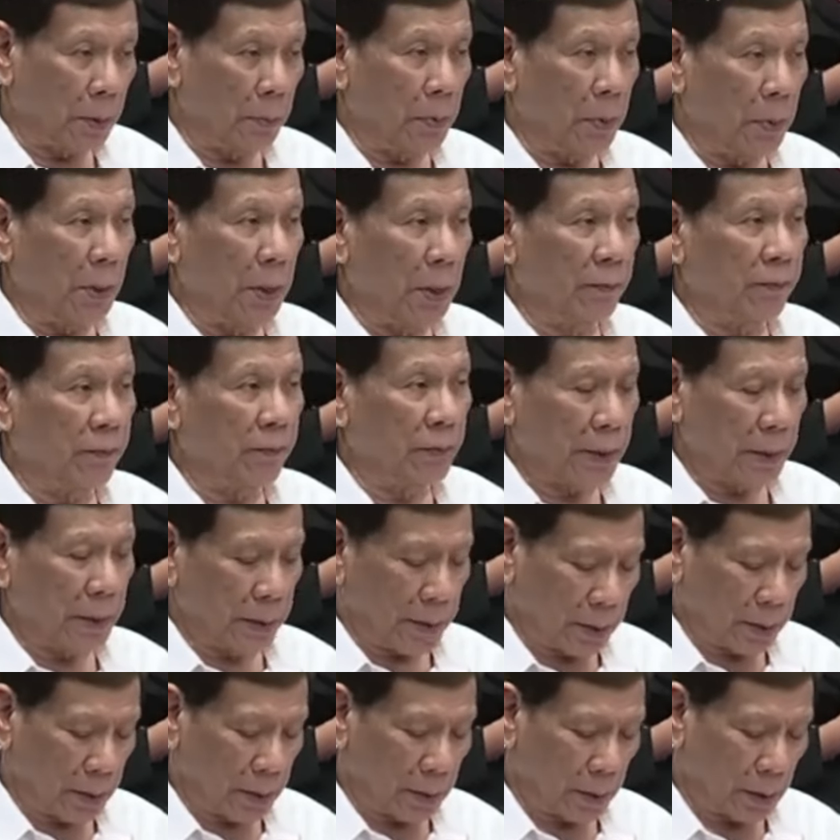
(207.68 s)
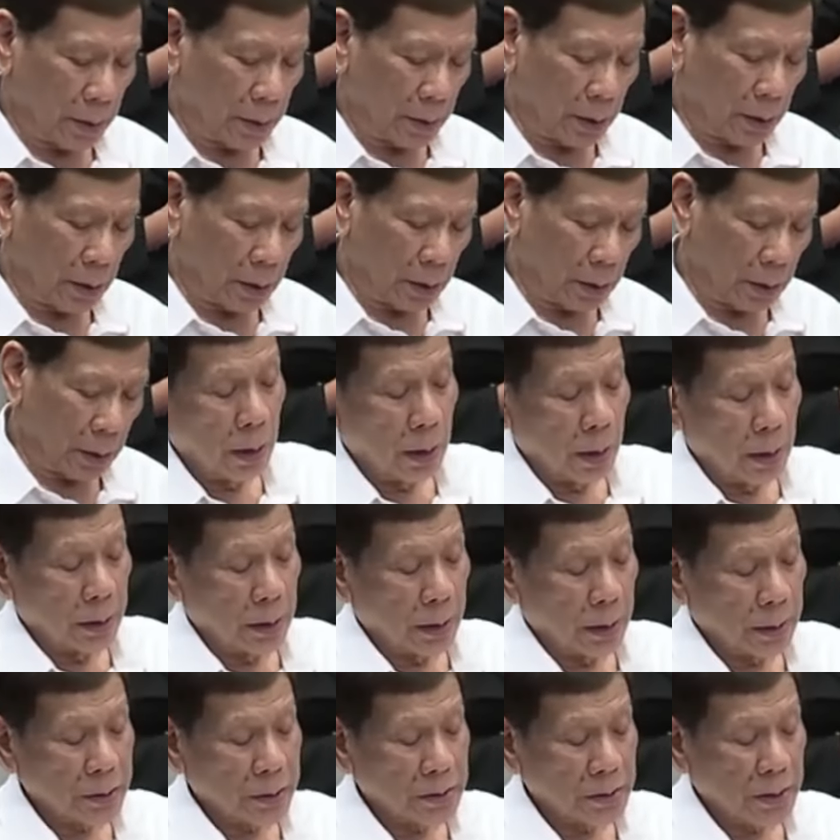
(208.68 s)
I believe then,
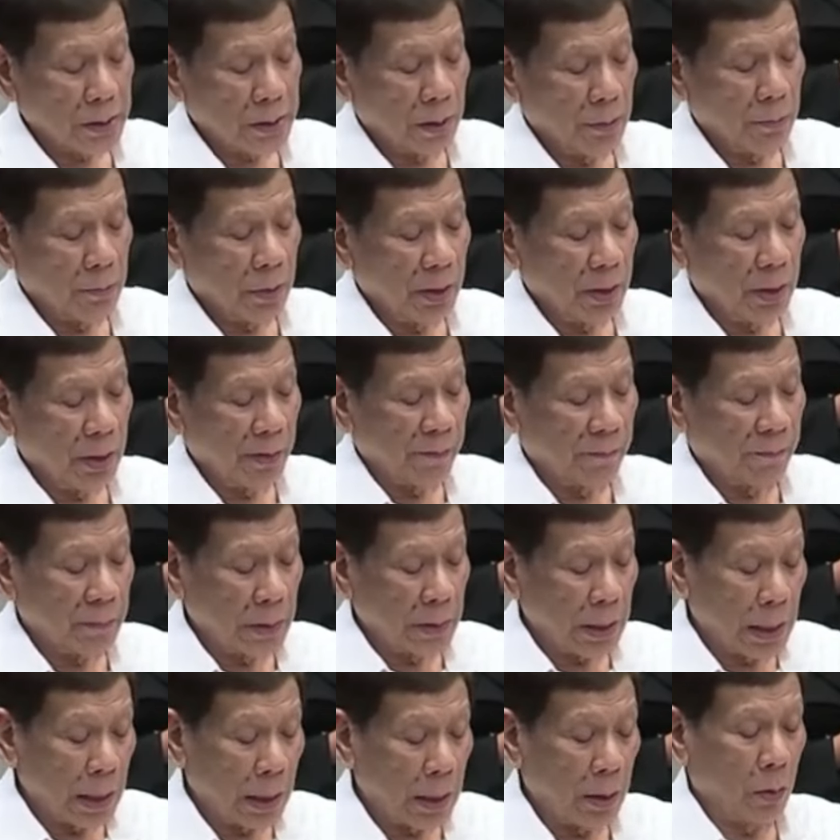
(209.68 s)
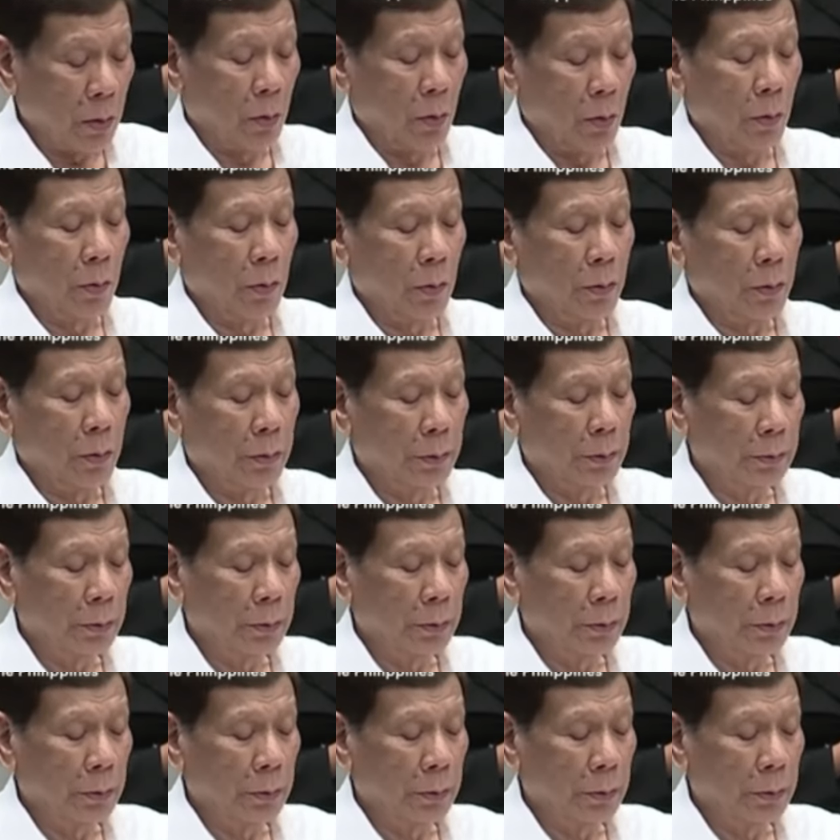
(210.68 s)
and I still believe now,